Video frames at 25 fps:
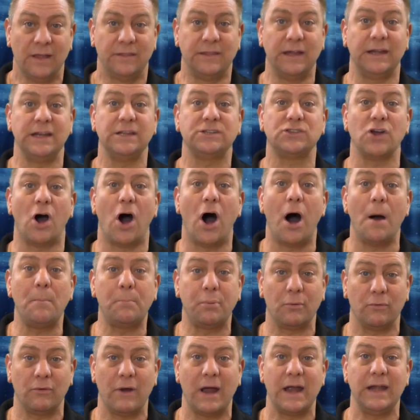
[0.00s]
that is
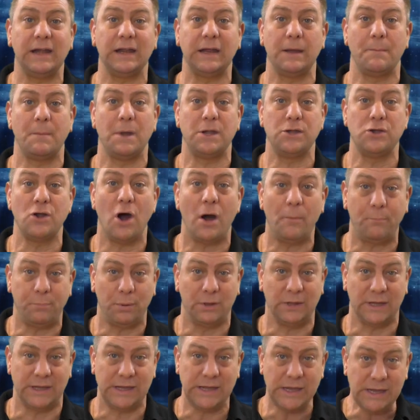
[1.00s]
operating a
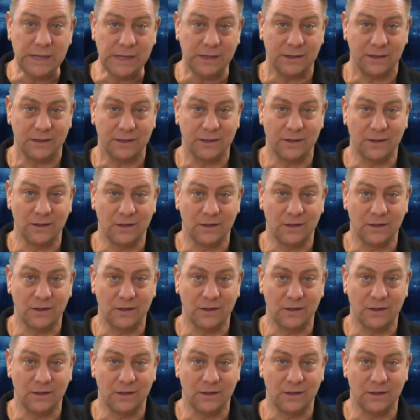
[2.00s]
monopoly